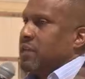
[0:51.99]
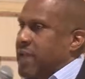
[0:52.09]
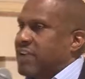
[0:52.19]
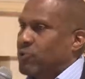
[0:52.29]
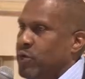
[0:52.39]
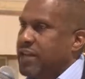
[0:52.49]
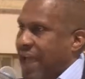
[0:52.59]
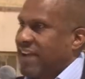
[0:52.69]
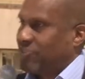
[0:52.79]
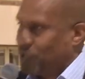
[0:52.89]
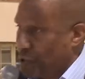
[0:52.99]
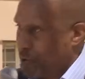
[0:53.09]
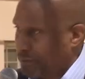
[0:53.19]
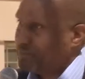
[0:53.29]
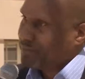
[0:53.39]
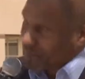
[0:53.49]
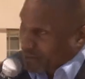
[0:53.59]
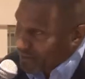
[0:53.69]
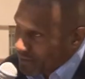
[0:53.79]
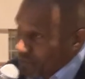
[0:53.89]
guess who he'd ask to do it?
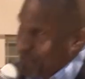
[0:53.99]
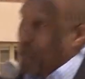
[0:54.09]
You